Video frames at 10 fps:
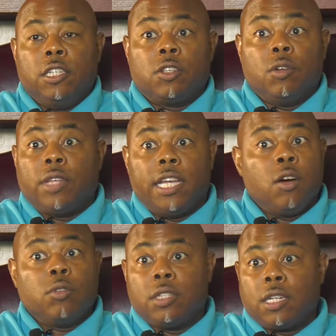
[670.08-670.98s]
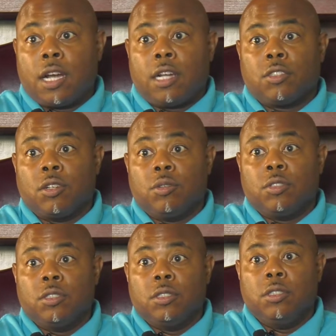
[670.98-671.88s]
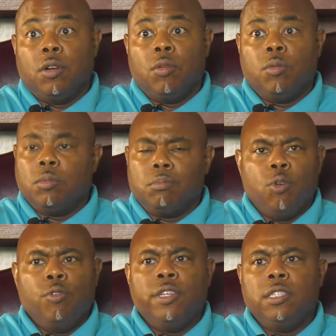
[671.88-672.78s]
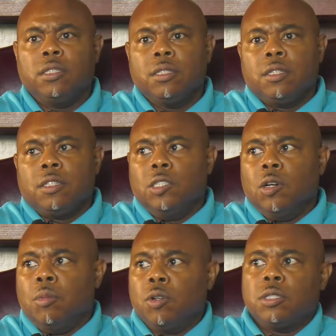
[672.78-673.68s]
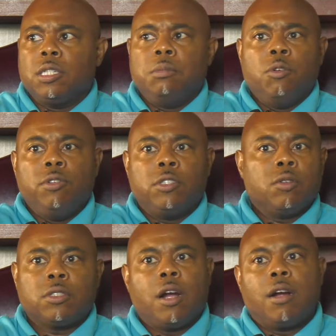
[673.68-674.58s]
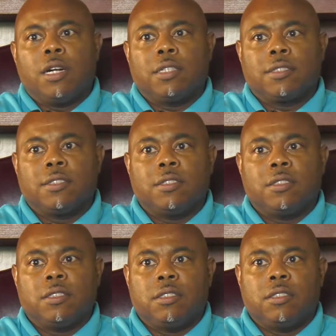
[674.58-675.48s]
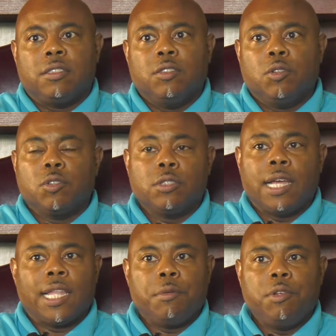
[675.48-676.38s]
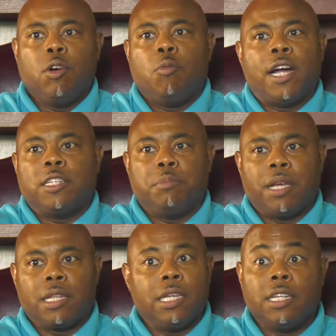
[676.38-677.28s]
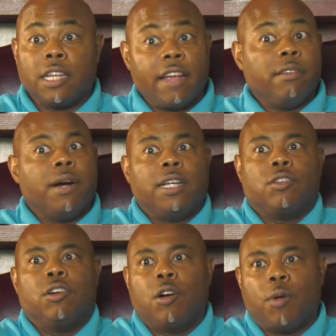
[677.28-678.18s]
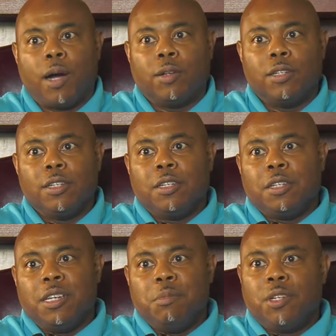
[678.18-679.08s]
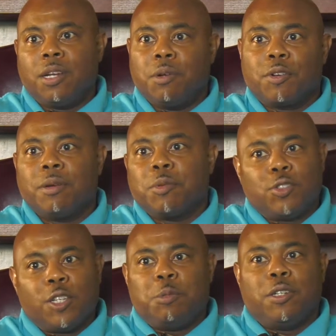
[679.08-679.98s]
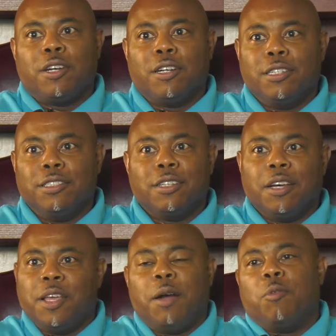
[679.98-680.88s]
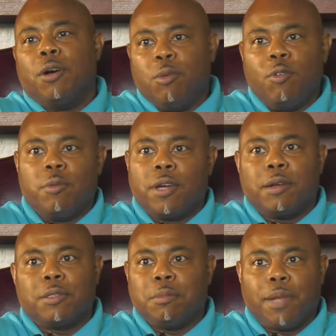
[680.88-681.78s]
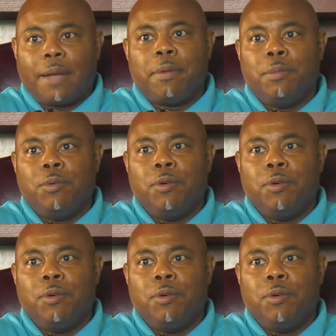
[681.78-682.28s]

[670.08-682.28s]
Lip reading: So they go to the concerts. You know, movies. You know, most of these movies don't star us. You know, so it's not like we're gonna watch Belly and then everybody's gonna go out and criminal just because of that one movie where there was some black people.